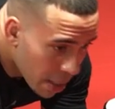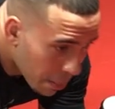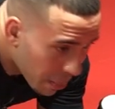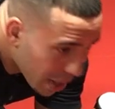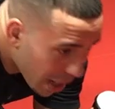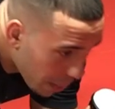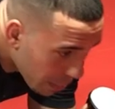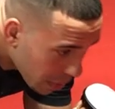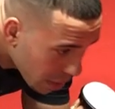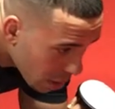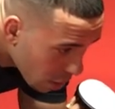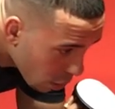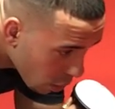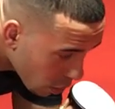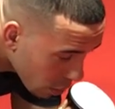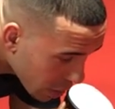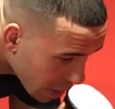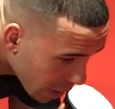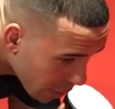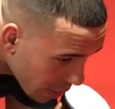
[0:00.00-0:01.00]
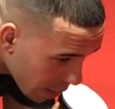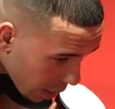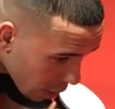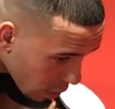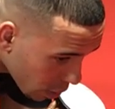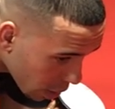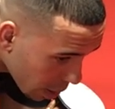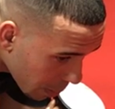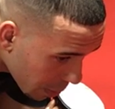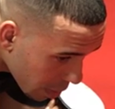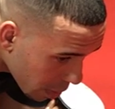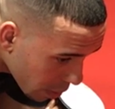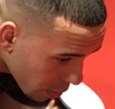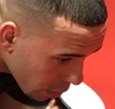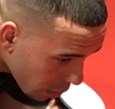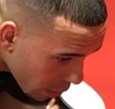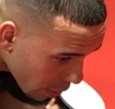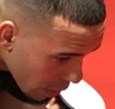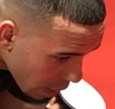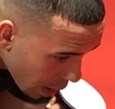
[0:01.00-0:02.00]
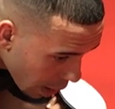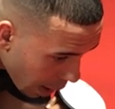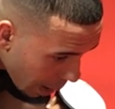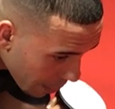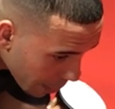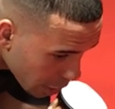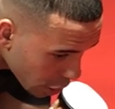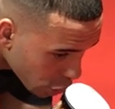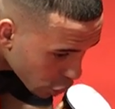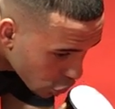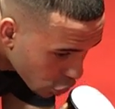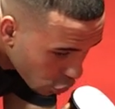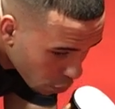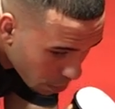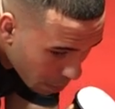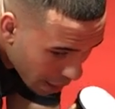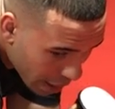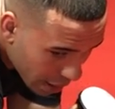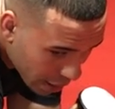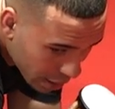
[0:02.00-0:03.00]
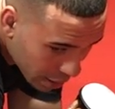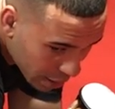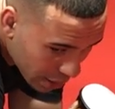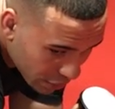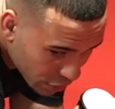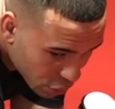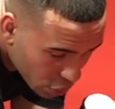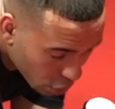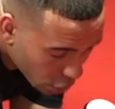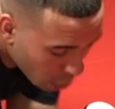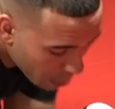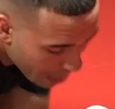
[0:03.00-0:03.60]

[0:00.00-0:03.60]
But I'm gonna hold here. Now look what I'm gonna do. I'm gonna shoot my left shoulder